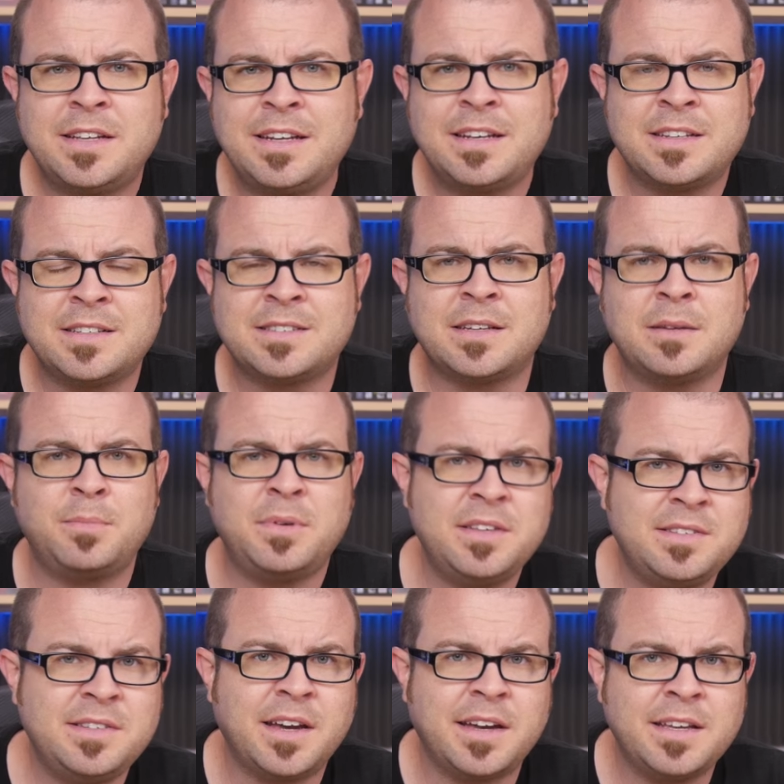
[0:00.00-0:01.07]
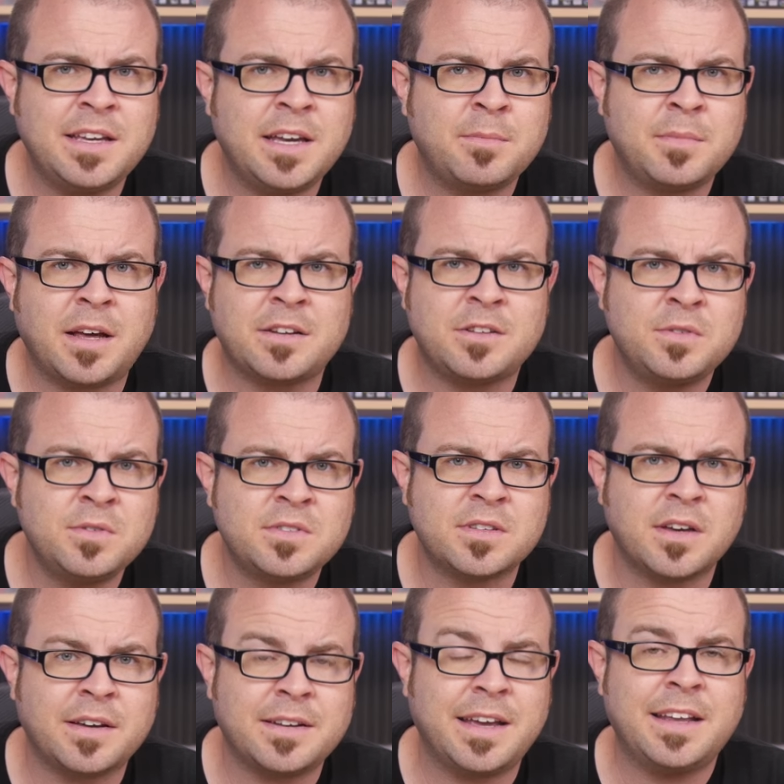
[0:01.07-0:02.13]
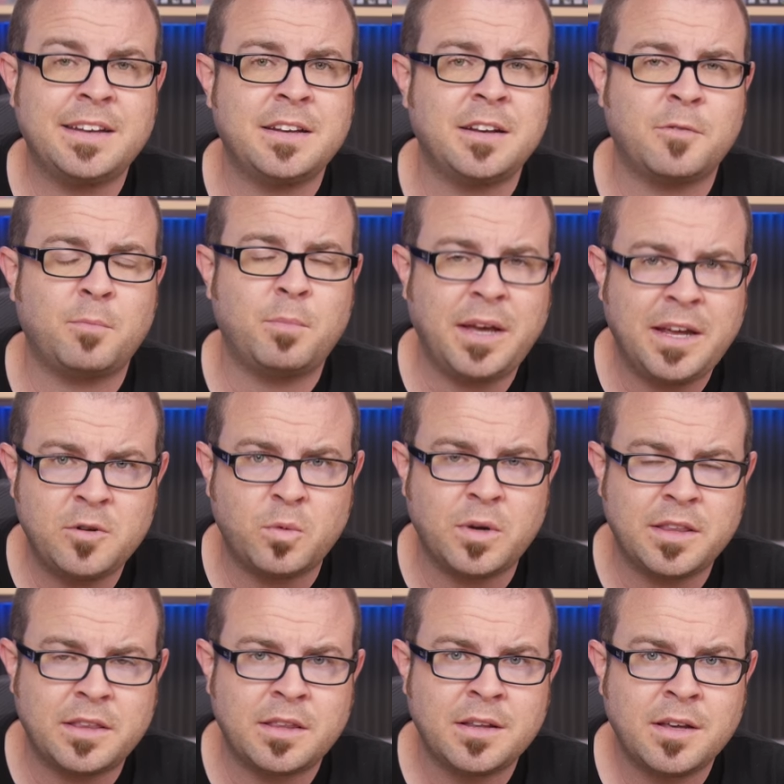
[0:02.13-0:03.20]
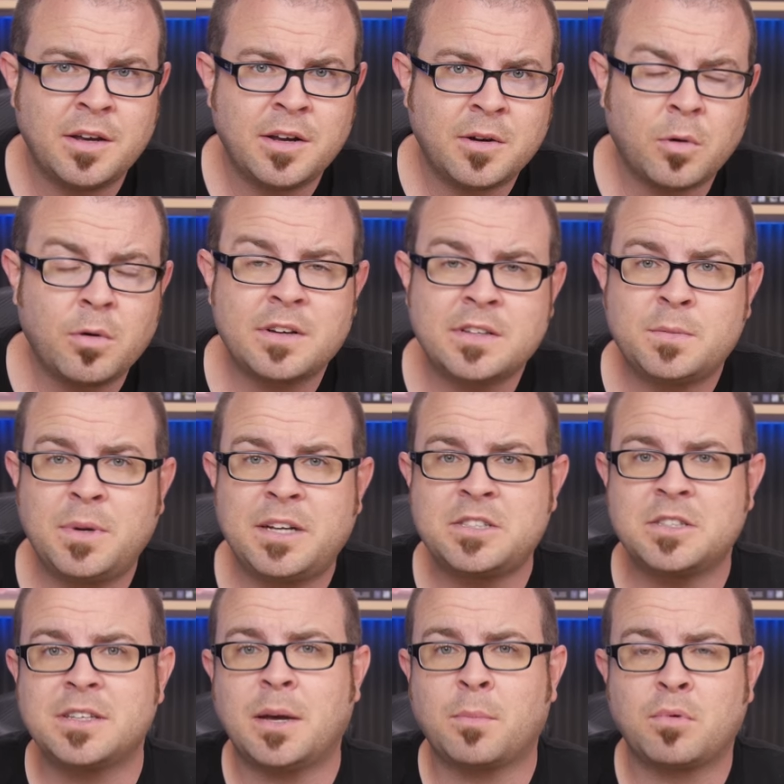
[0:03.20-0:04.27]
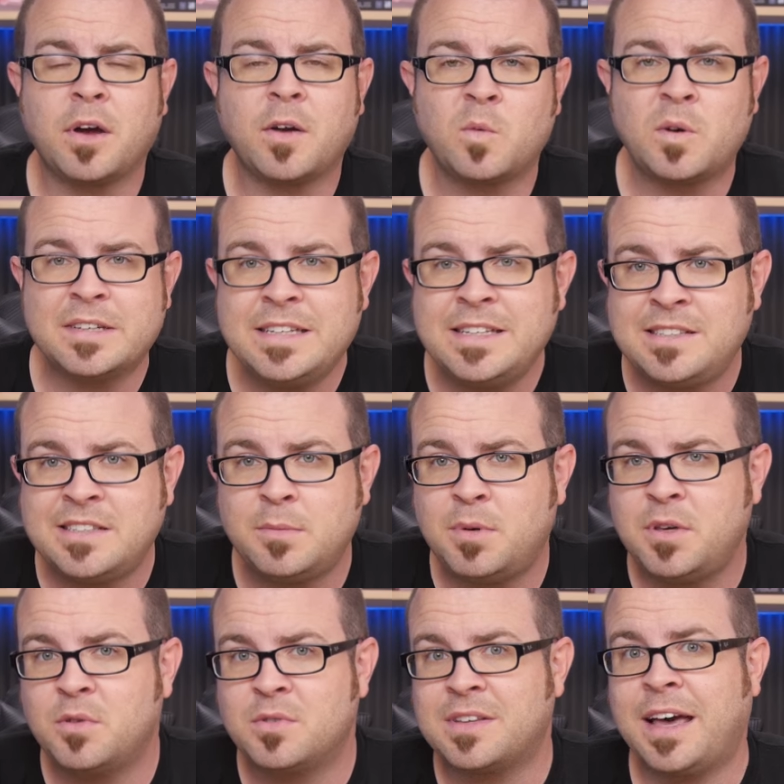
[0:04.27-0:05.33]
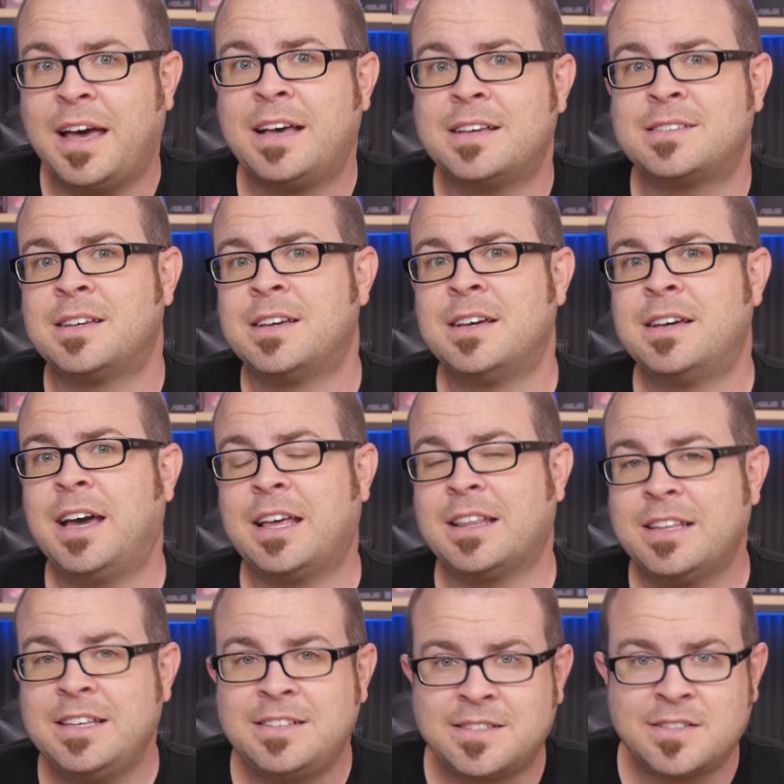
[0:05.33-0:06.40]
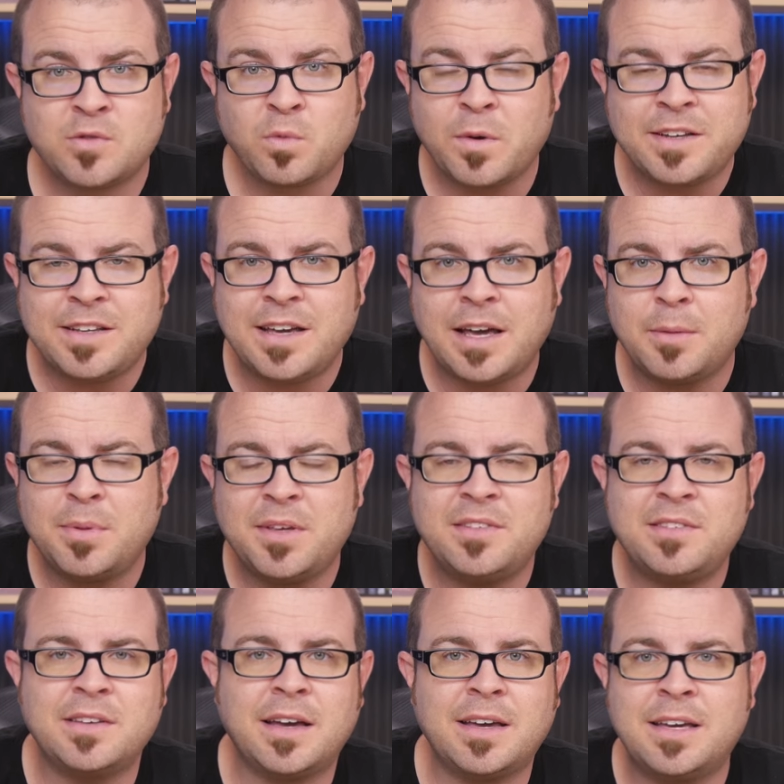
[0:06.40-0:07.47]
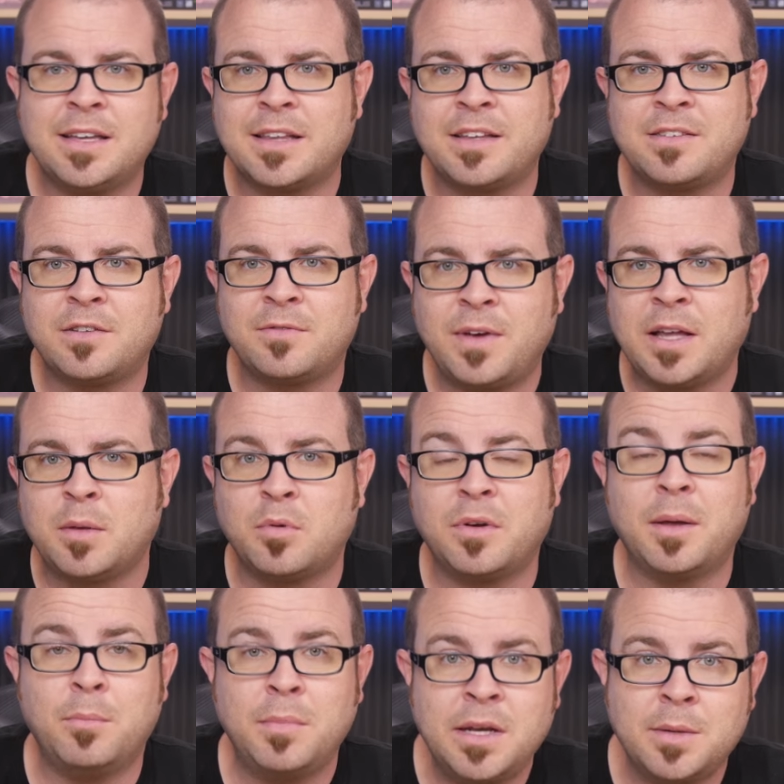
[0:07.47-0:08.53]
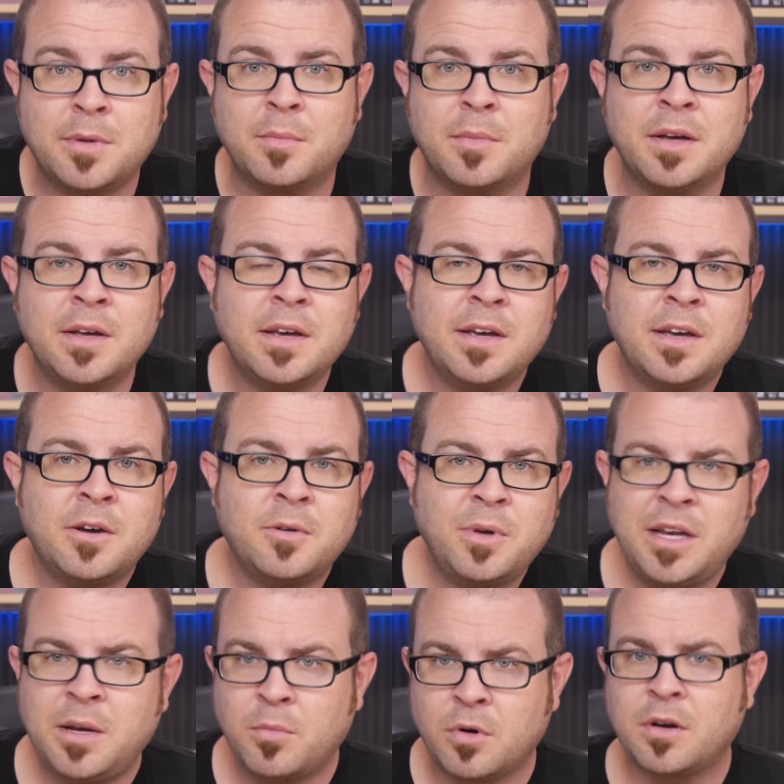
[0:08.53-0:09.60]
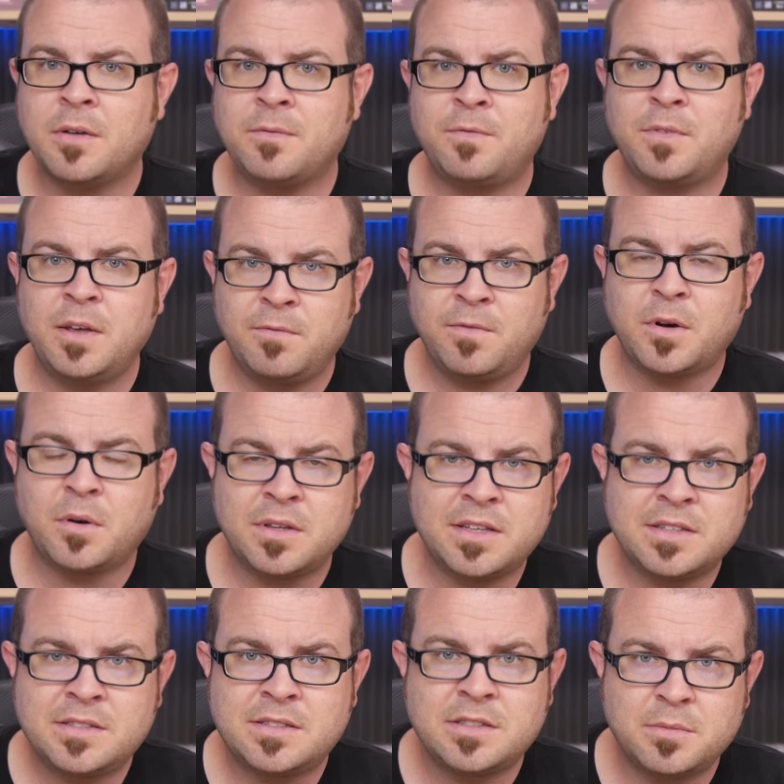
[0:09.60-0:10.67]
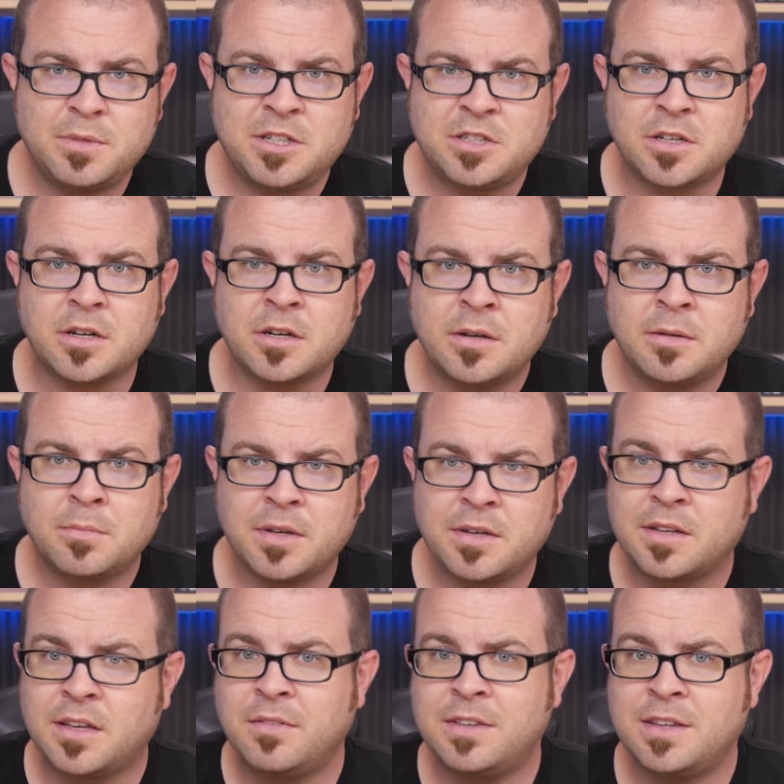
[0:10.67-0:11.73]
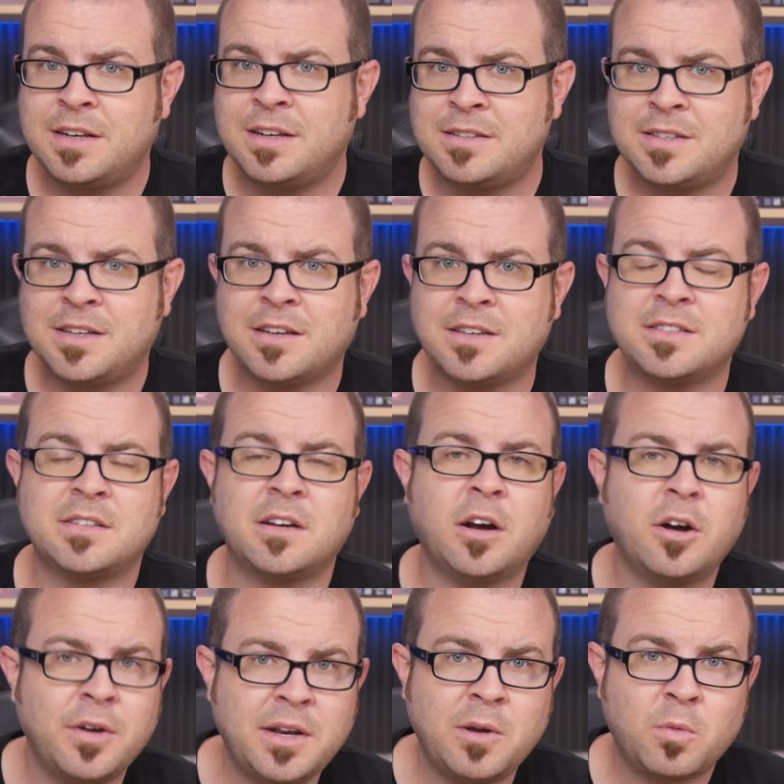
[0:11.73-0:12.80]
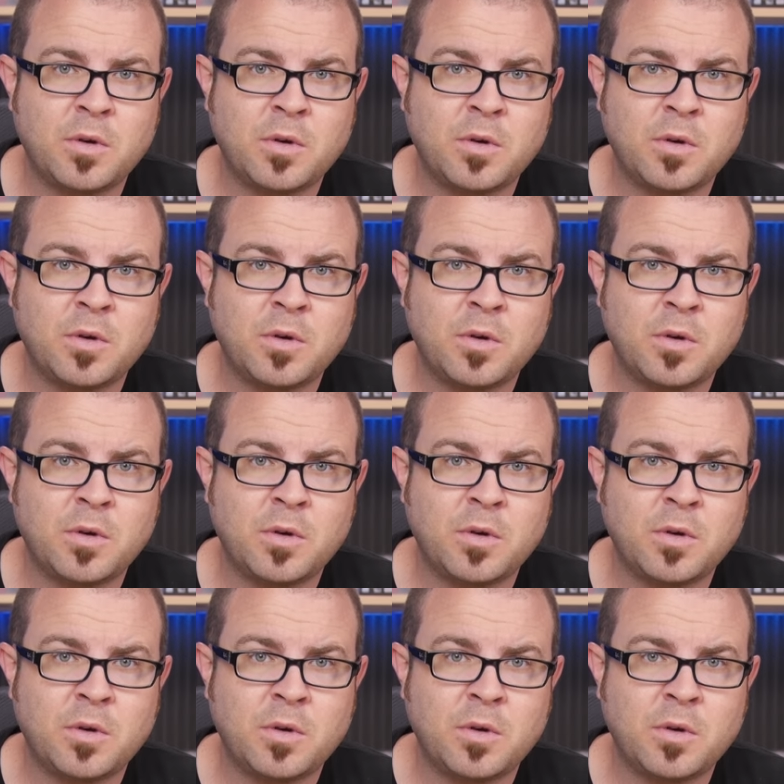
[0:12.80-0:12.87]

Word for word: needed is a PCIe M dot two slot and enough bandwidth, or especially a Broadwell-E C P U that has at least twenty-eight PCIe lanes available at minimum. We need more info on this, to be sure, but given that Intel is already